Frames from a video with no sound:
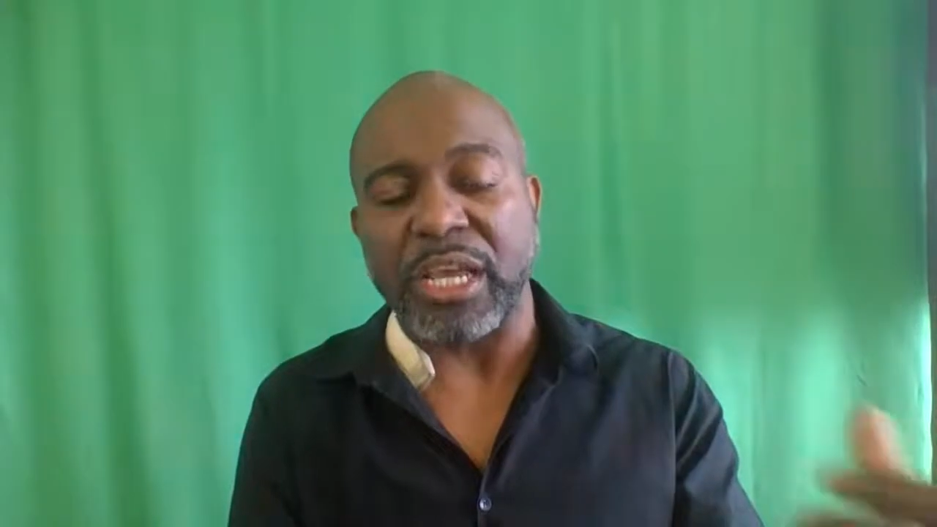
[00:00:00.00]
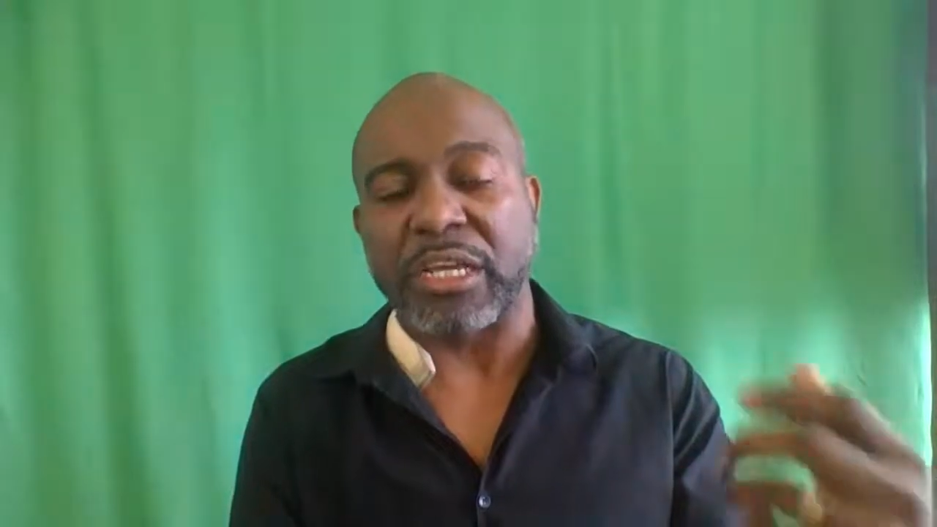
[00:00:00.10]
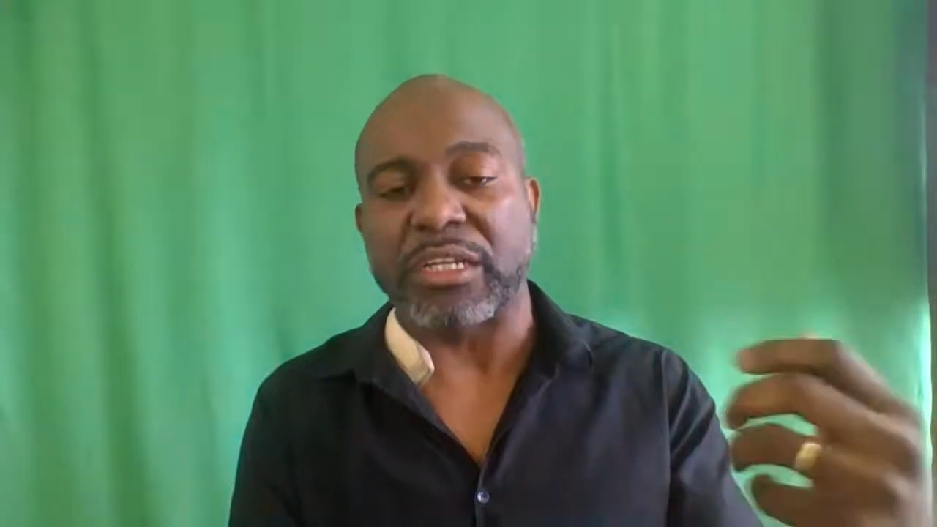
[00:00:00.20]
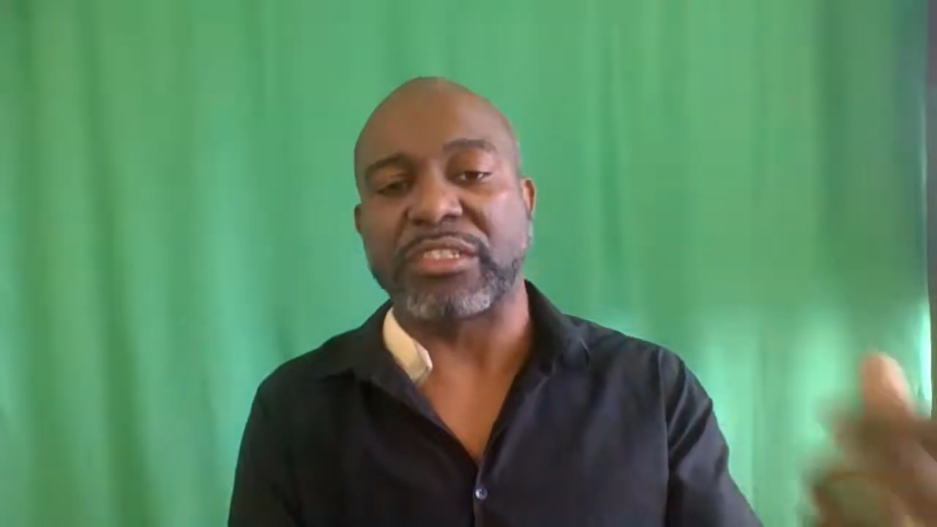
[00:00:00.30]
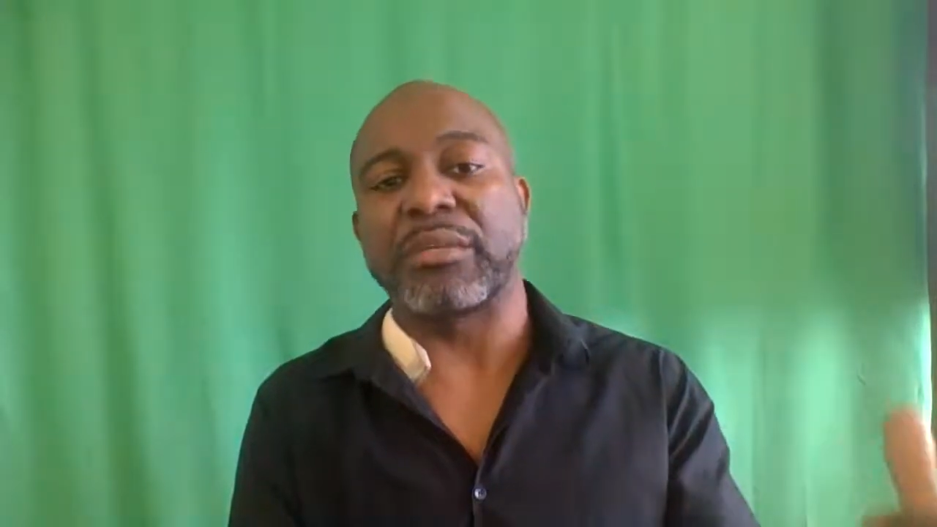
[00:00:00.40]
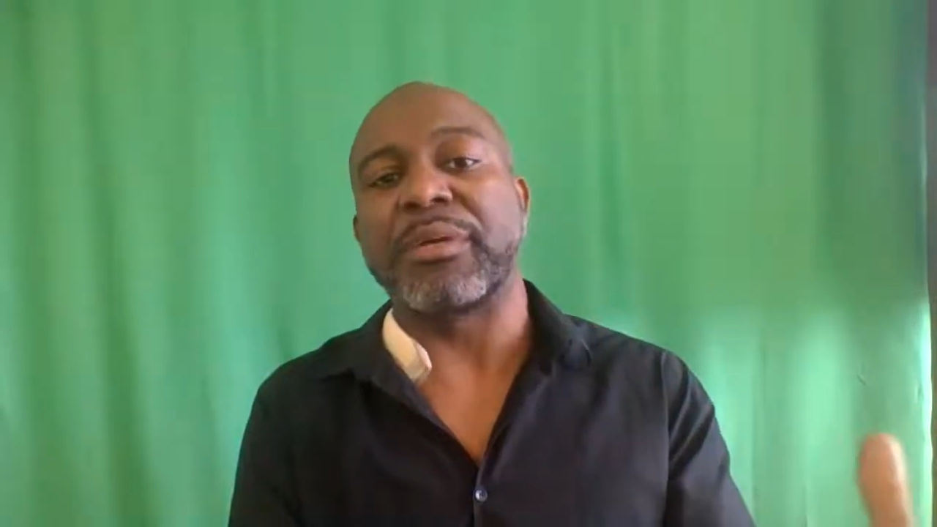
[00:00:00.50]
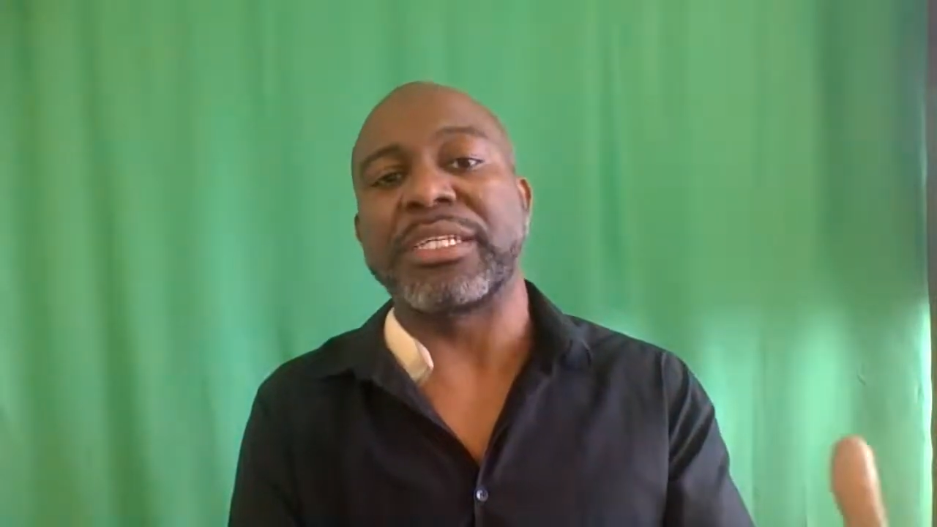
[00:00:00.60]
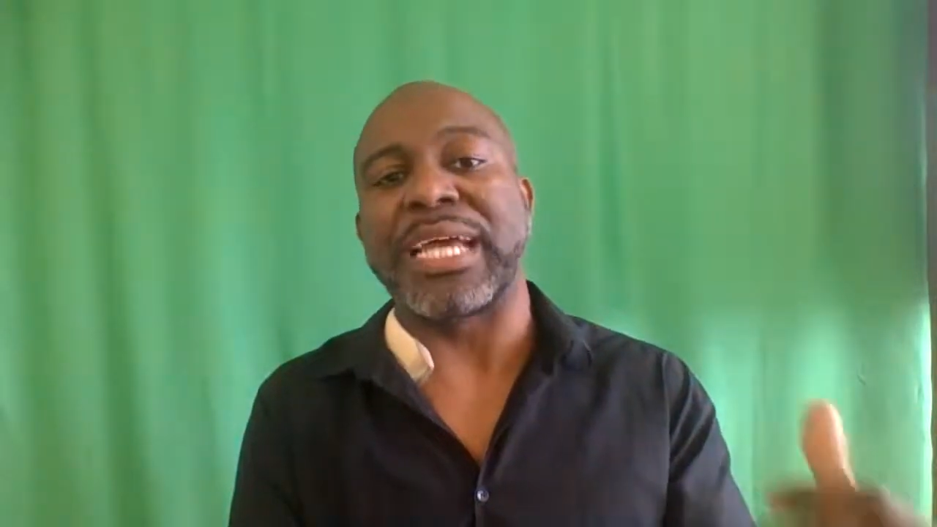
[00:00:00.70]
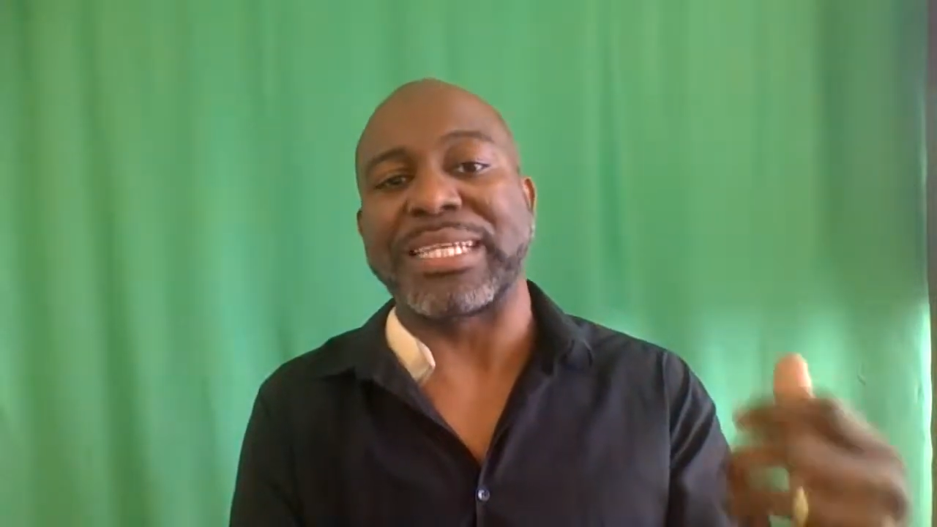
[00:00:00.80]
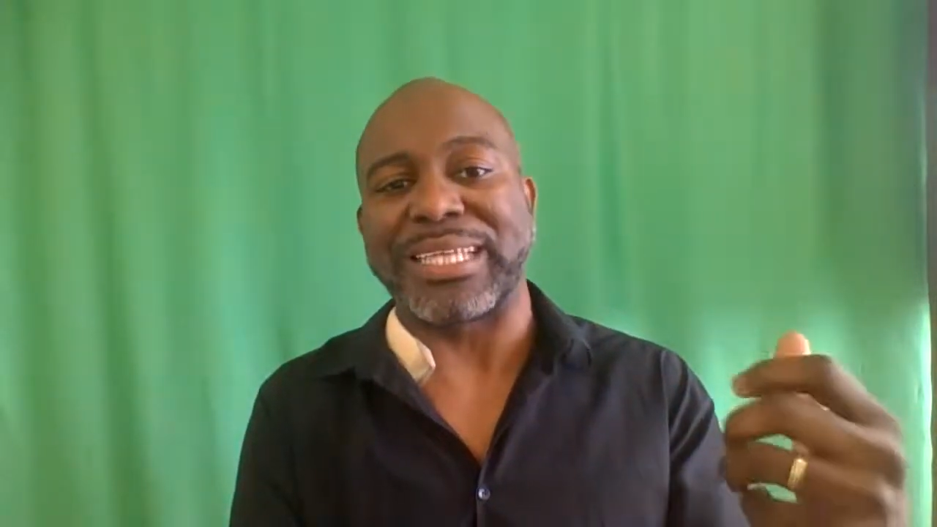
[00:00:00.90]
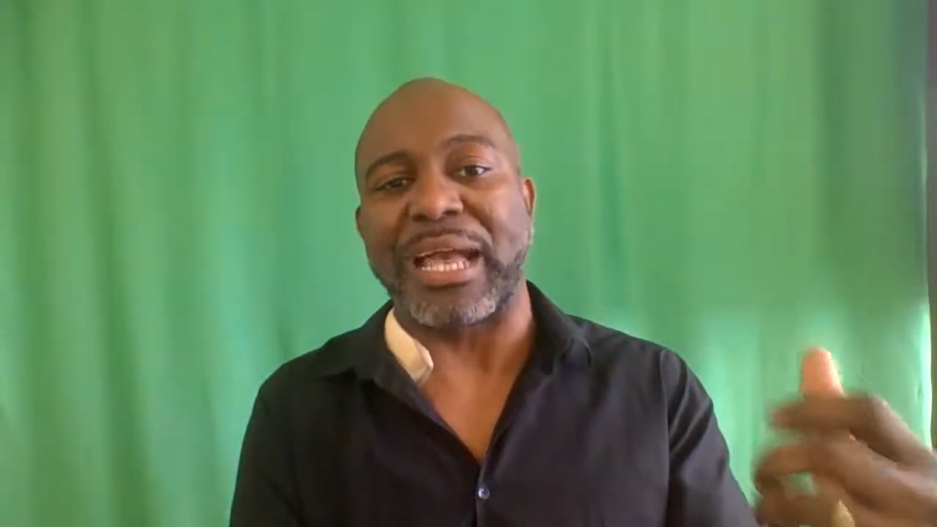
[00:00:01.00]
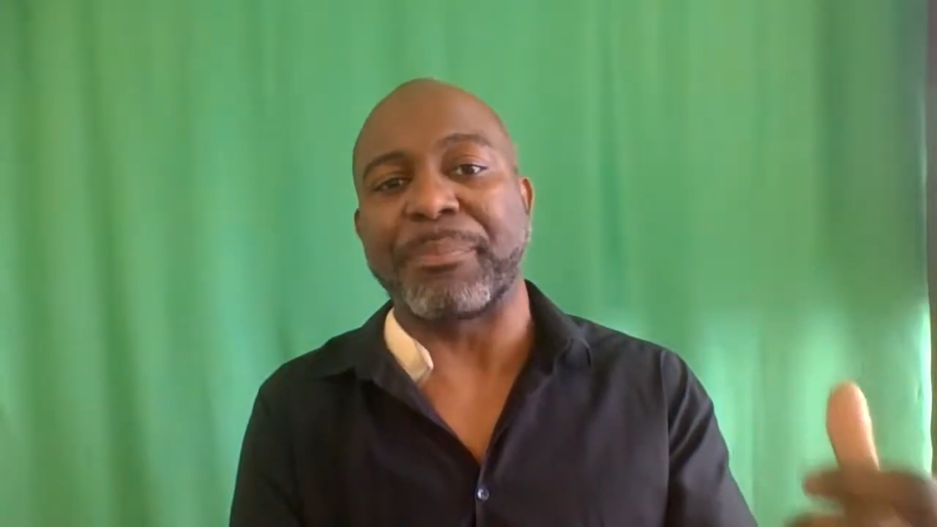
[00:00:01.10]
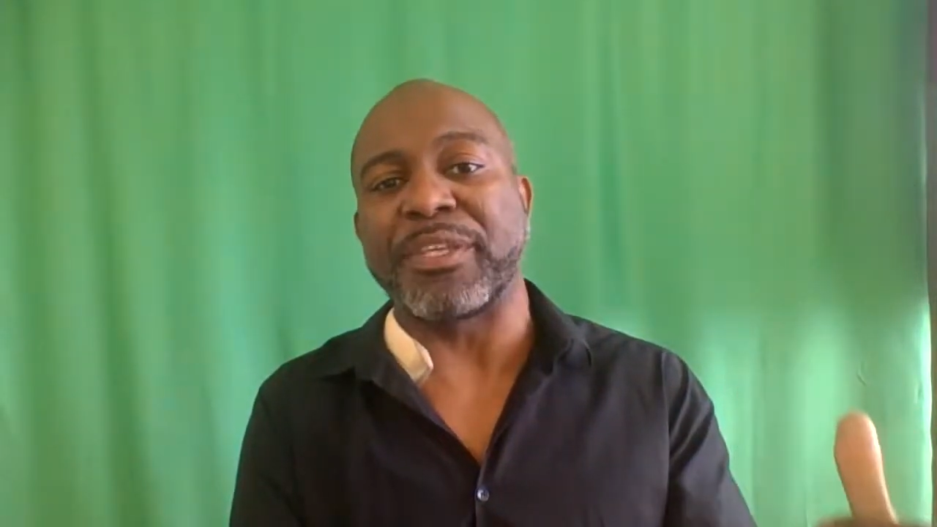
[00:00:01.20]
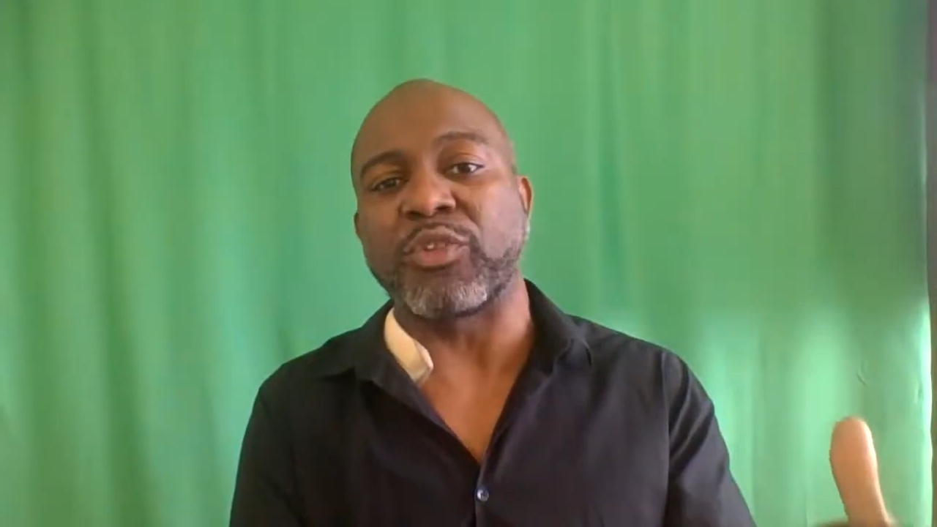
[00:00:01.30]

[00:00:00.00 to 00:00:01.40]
a customer that is happy